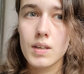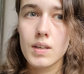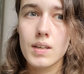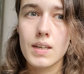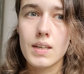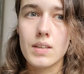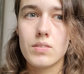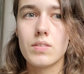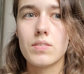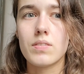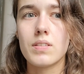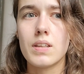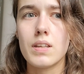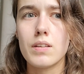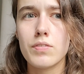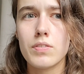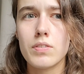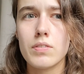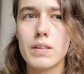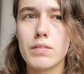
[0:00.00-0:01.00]
It just
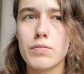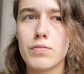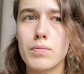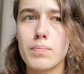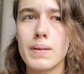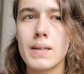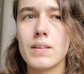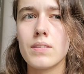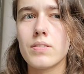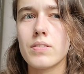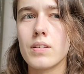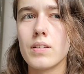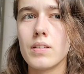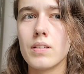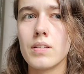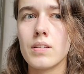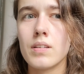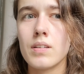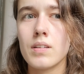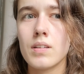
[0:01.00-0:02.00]
gives you
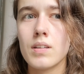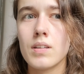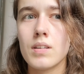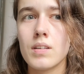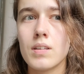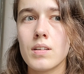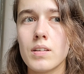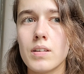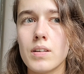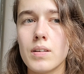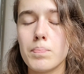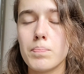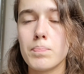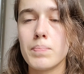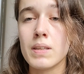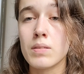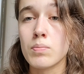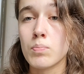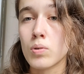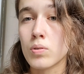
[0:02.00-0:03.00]
information a
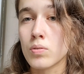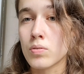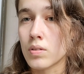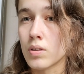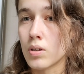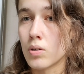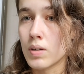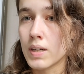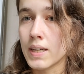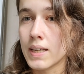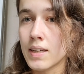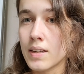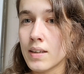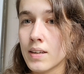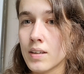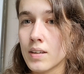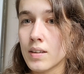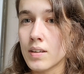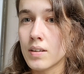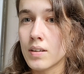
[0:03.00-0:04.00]
bit more
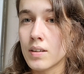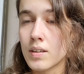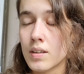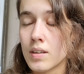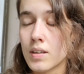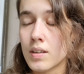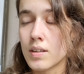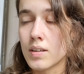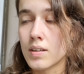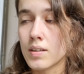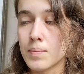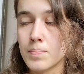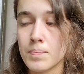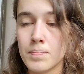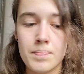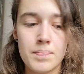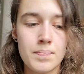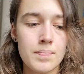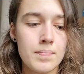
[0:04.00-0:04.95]
slowly, kind